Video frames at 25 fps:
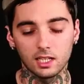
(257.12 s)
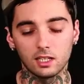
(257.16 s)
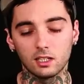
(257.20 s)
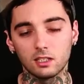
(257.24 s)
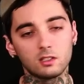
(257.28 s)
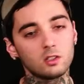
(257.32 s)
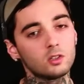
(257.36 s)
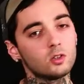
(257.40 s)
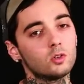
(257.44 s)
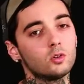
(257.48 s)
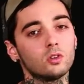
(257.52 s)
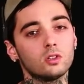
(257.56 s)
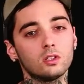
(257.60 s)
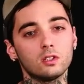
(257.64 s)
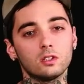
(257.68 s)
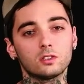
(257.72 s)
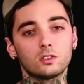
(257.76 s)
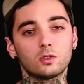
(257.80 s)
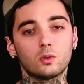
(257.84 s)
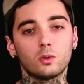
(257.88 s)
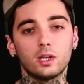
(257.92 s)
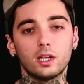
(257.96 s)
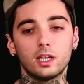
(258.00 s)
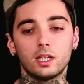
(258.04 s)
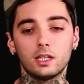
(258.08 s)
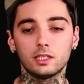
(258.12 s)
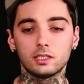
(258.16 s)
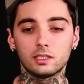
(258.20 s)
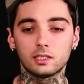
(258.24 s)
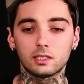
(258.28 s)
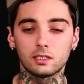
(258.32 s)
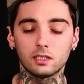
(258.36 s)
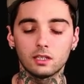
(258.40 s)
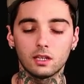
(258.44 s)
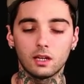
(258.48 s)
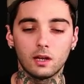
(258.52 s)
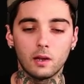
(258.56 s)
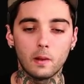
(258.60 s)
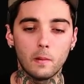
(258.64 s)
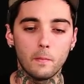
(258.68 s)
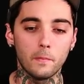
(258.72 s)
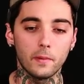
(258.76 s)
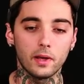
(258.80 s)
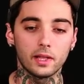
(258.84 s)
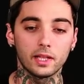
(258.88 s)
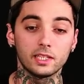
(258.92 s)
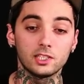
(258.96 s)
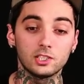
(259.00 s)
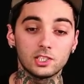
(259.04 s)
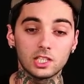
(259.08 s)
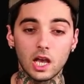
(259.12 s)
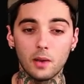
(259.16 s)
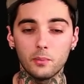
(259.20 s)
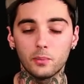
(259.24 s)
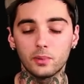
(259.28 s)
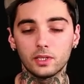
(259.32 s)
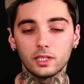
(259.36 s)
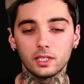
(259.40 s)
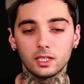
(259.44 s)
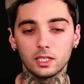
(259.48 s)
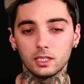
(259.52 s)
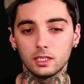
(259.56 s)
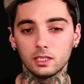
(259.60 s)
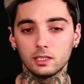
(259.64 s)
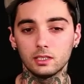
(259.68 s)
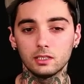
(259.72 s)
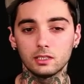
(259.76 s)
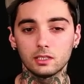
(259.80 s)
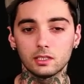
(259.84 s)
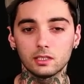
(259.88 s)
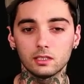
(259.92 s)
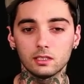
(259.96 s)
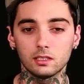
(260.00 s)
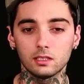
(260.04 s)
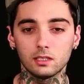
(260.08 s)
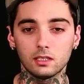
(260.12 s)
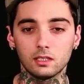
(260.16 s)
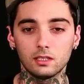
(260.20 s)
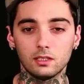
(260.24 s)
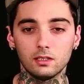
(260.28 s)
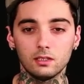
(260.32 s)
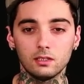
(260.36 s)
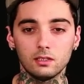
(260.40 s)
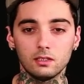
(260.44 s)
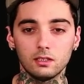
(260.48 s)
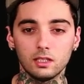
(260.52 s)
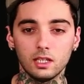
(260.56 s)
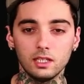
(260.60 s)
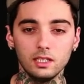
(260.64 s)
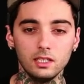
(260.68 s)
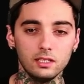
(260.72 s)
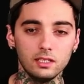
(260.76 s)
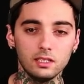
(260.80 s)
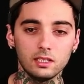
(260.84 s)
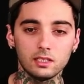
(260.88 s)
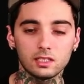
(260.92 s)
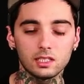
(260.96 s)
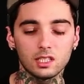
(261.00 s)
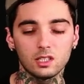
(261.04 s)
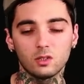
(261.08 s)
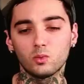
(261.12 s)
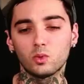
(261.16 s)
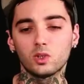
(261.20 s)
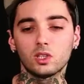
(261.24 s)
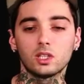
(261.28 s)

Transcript: a cool little twist. I like Japanese and anything that's like